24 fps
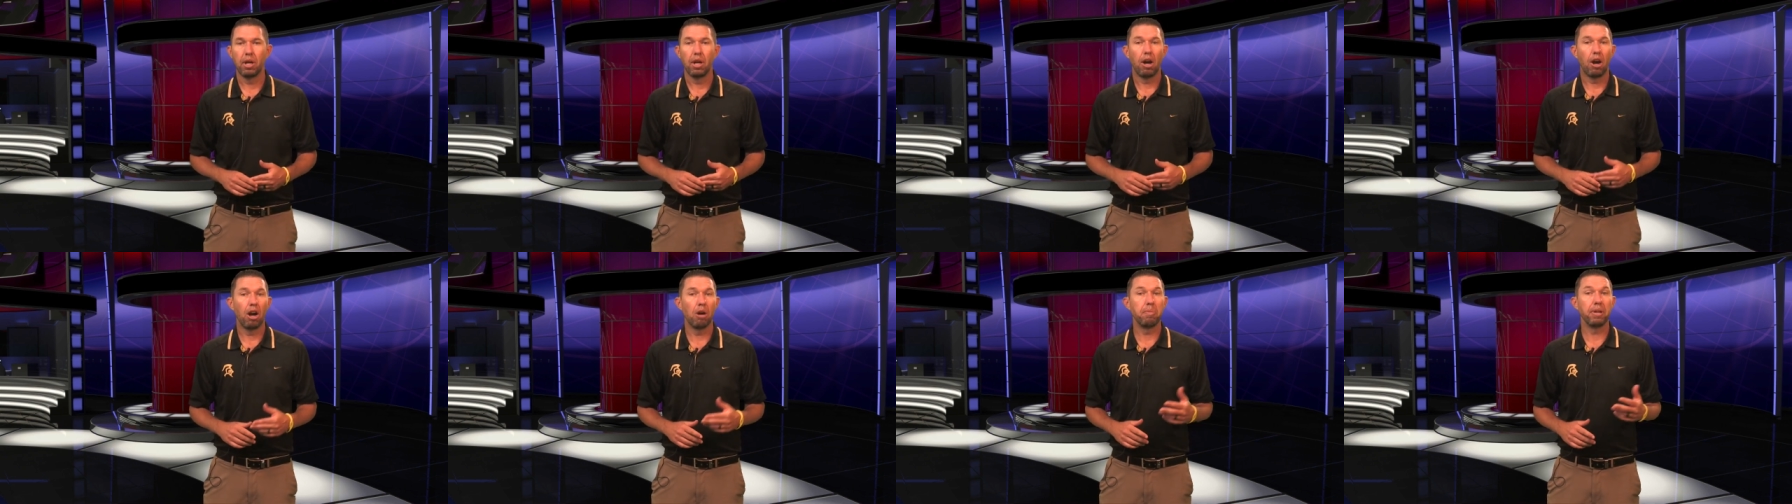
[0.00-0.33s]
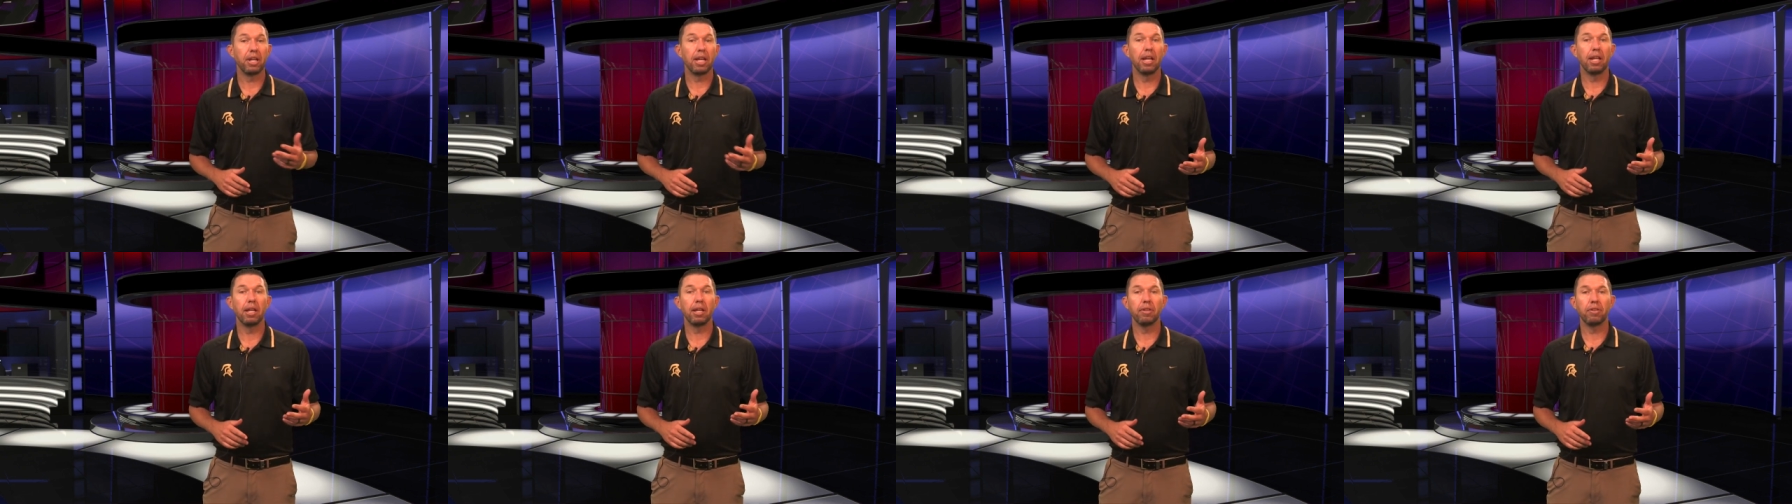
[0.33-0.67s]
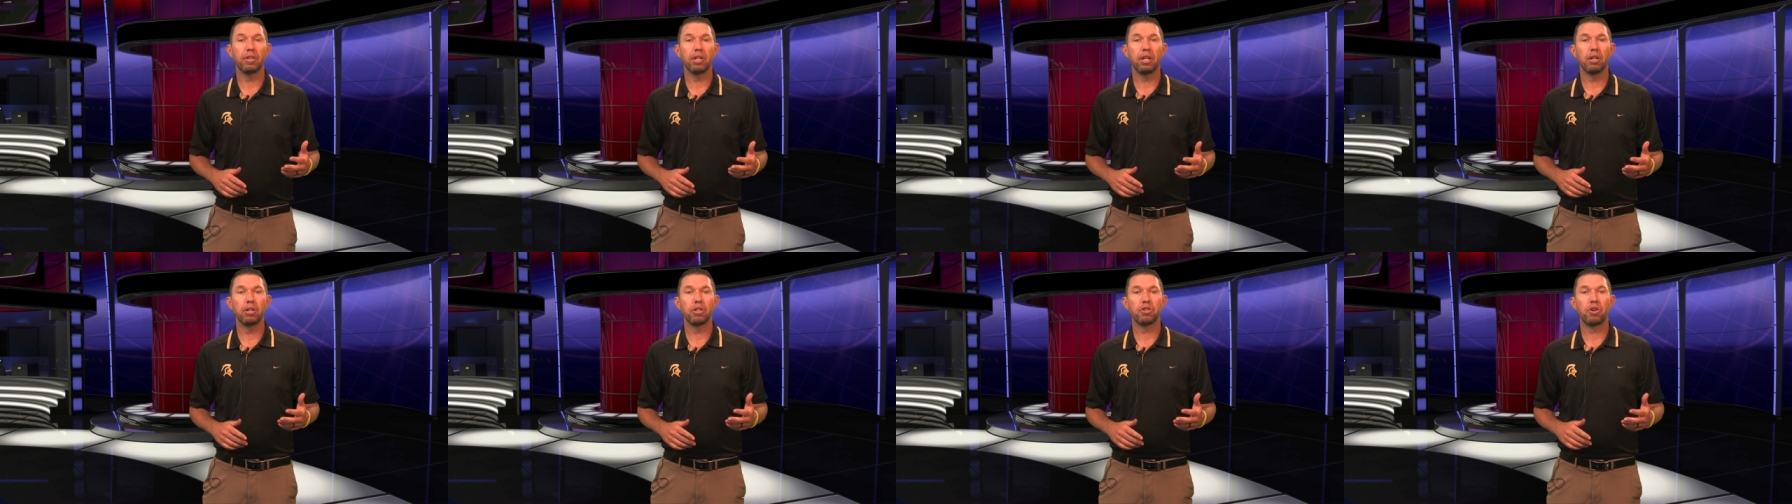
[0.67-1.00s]
Our beginning of the
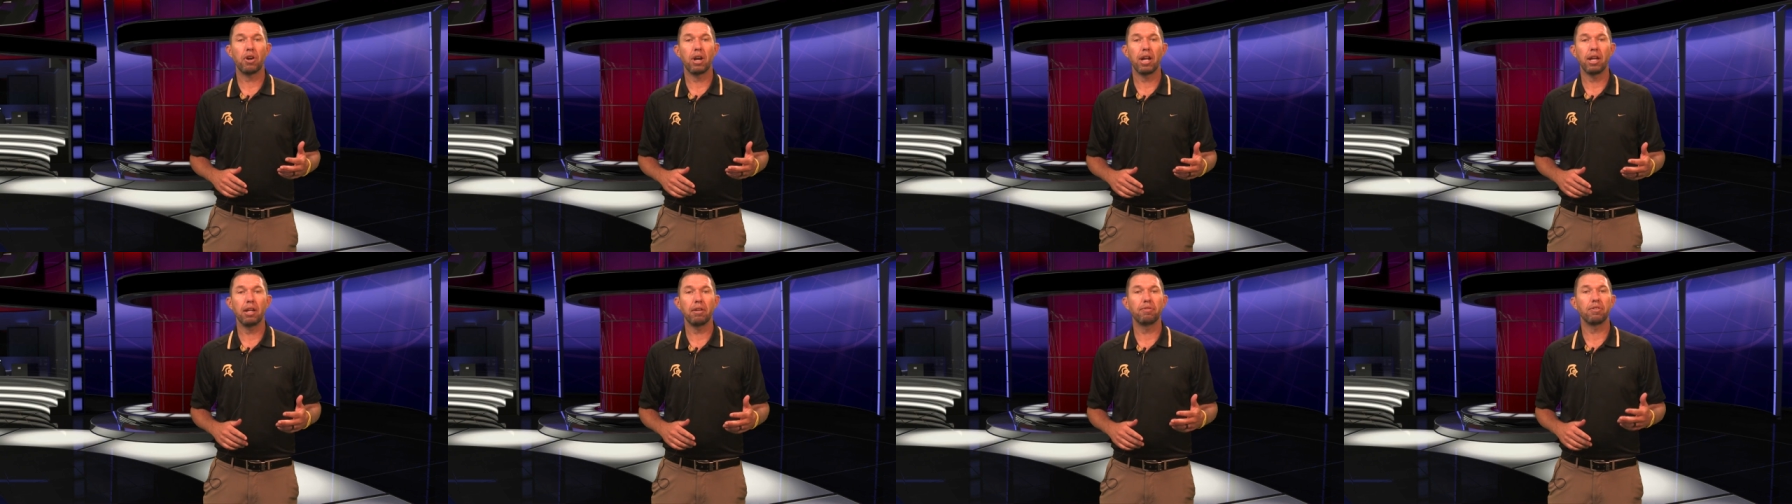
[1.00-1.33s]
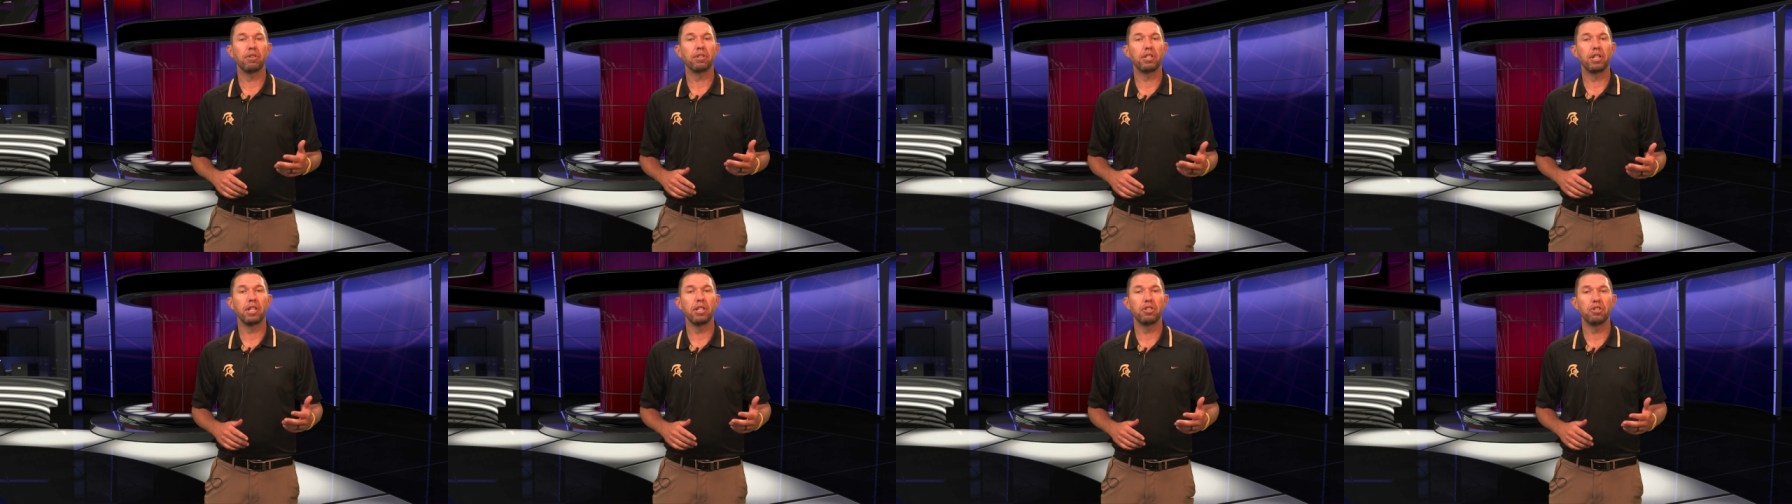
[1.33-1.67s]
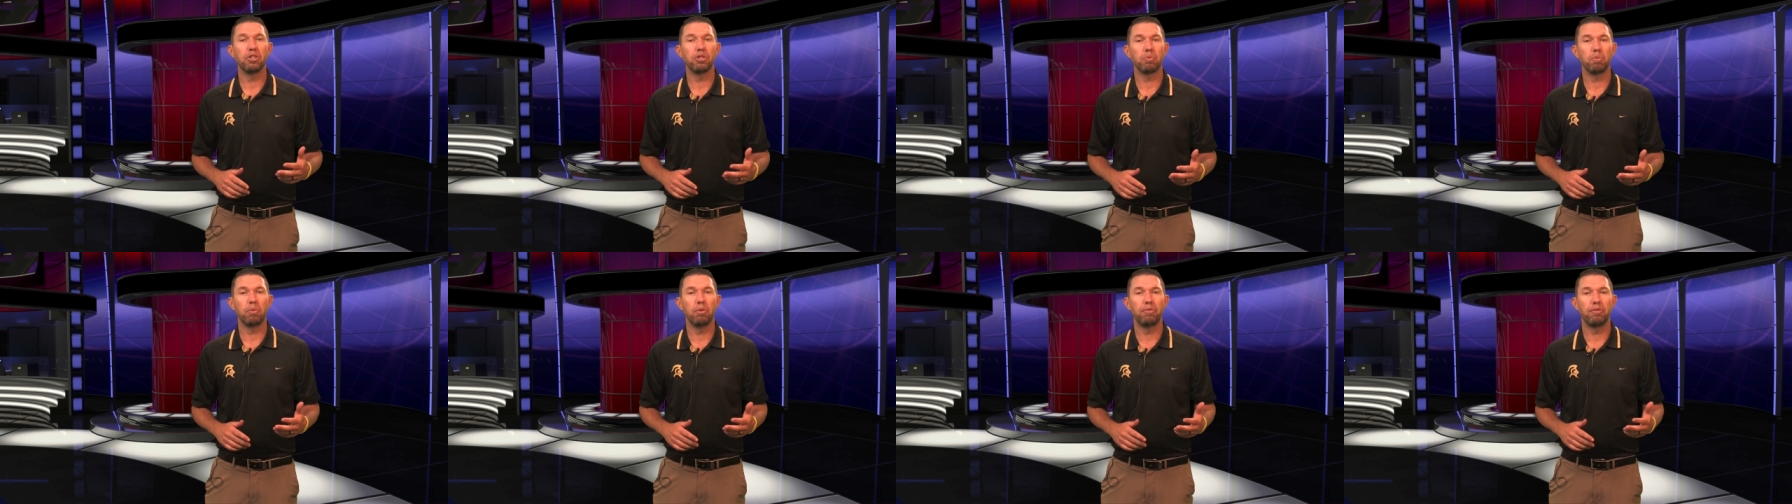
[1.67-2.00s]
year training for
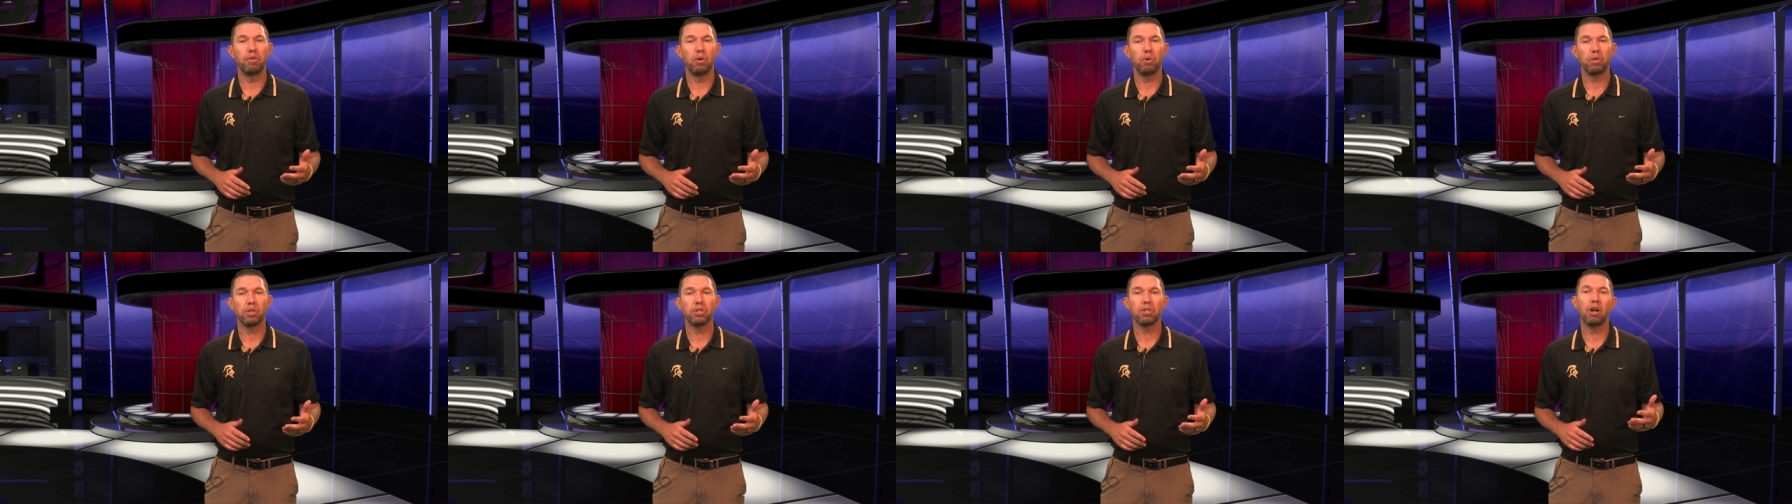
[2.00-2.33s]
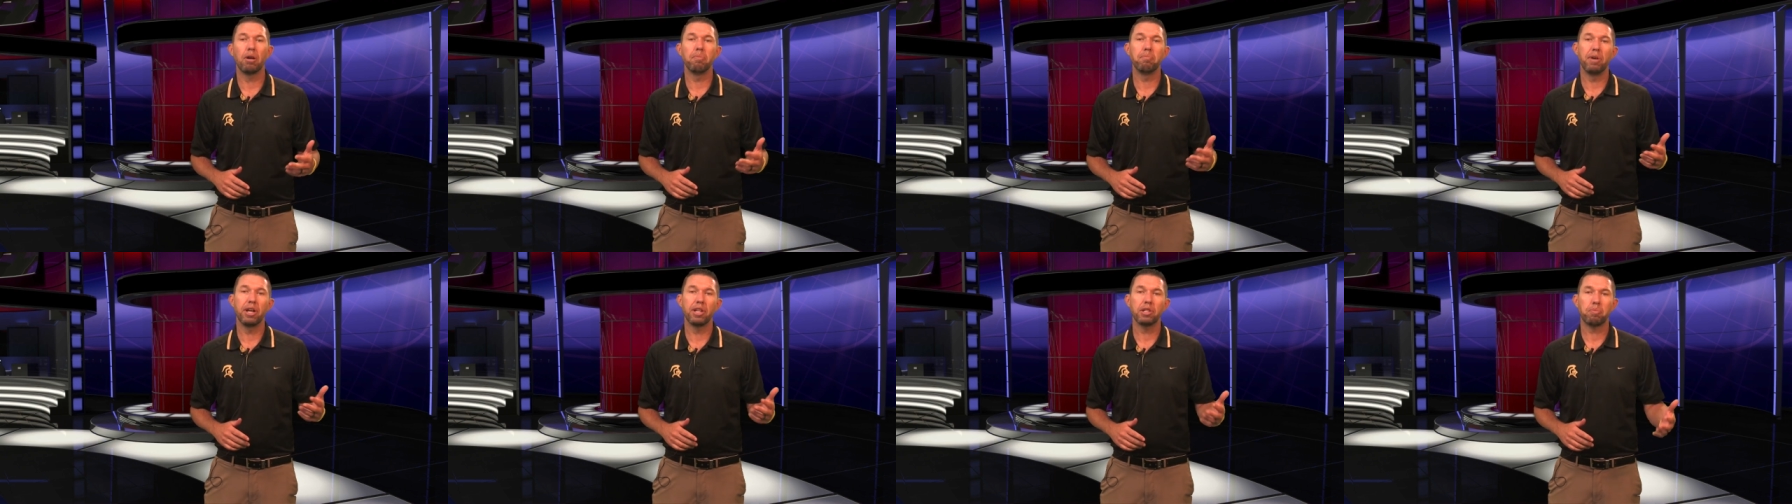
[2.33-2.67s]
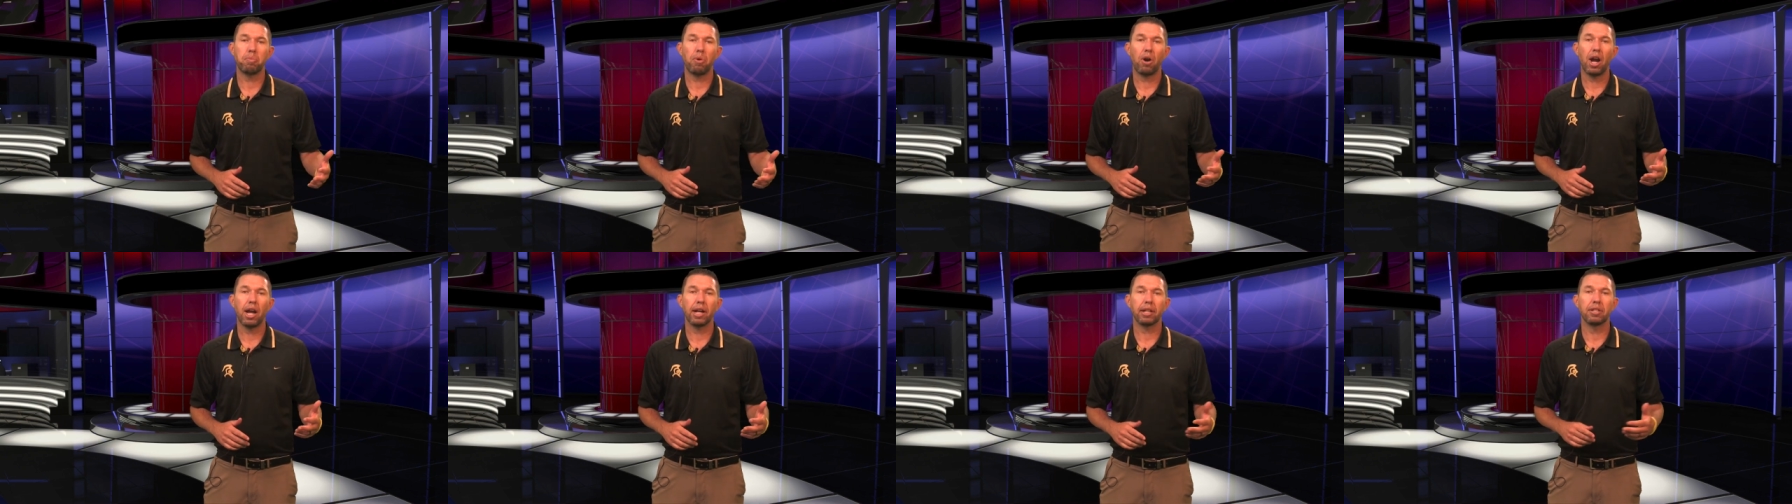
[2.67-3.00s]
teachers will focus on best
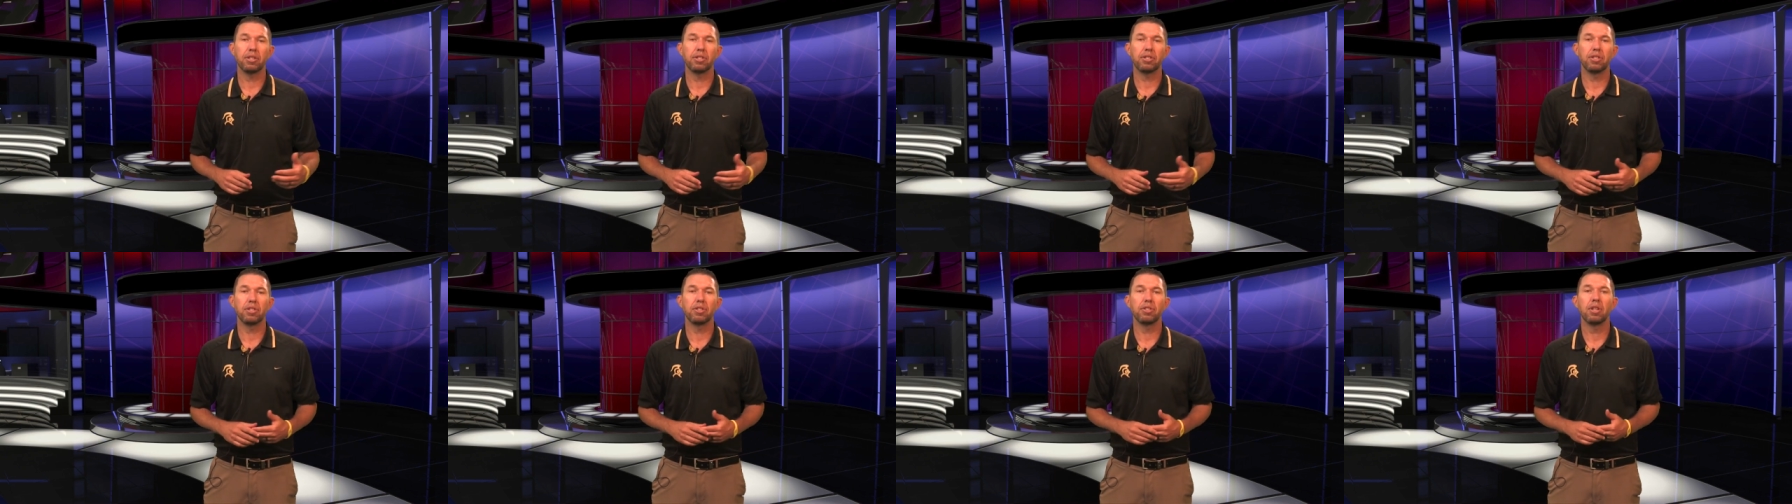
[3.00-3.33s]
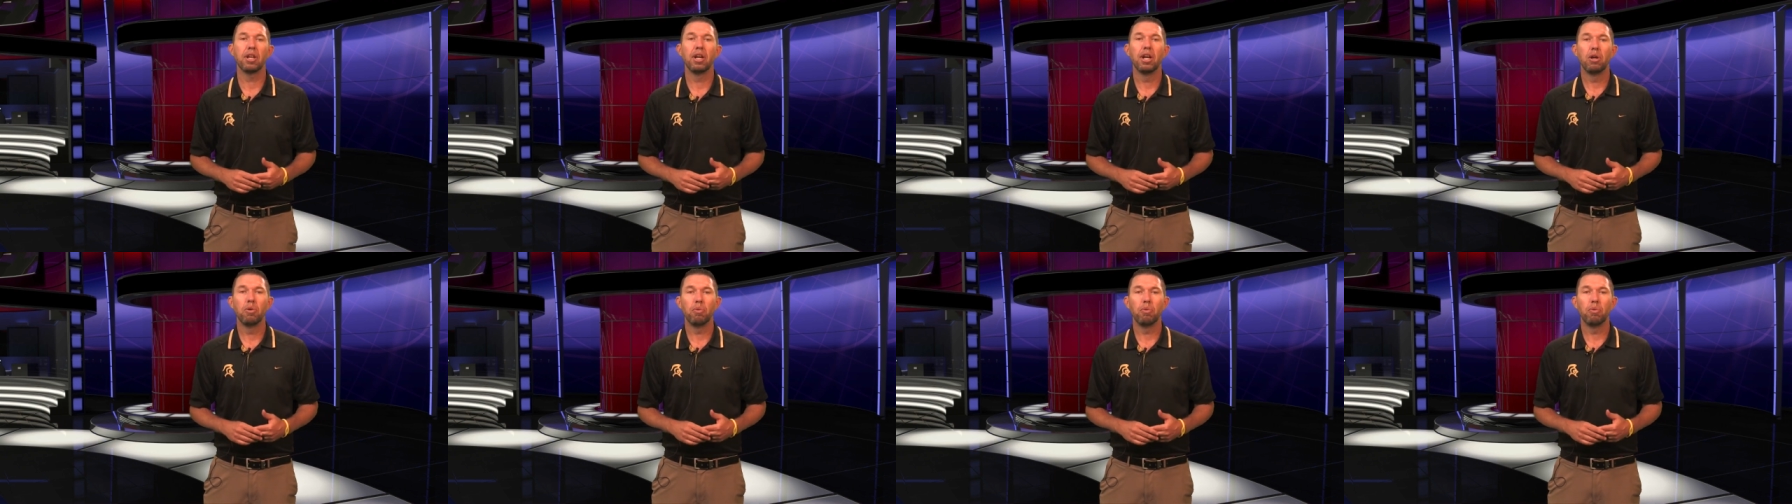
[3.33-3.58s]
practices